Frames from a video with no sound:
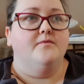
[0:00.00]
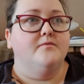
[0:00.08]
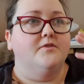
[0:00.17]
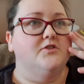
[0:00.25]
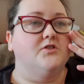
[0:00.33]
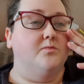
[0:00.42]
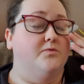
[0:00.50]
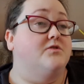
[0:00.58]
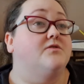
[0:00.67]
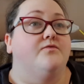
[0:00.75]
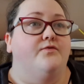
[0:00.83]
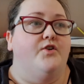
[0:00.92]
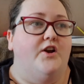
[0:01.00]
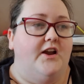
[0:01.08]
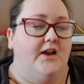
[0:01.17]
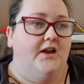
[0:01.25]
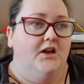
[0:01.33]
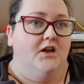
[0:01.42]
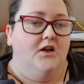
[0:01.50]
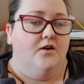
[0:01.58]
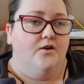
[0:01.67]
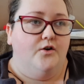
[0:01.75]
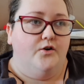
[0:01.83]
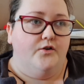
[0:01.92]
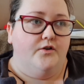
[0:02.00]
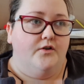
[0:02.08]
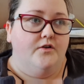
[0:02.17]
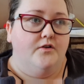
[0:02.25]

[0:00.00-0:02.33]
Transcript: which was free on